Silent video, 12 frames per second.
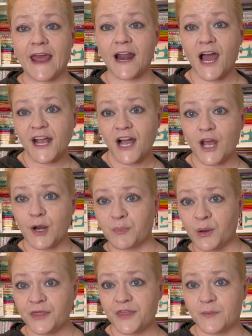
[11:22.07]
and I kind of
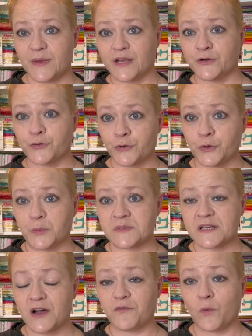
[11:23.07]
put them in groups
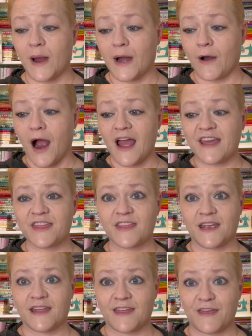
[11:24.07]
of where I
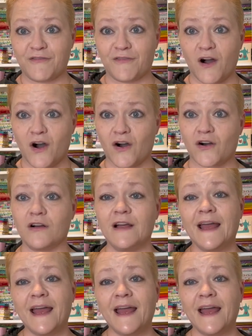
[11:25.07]
think they fall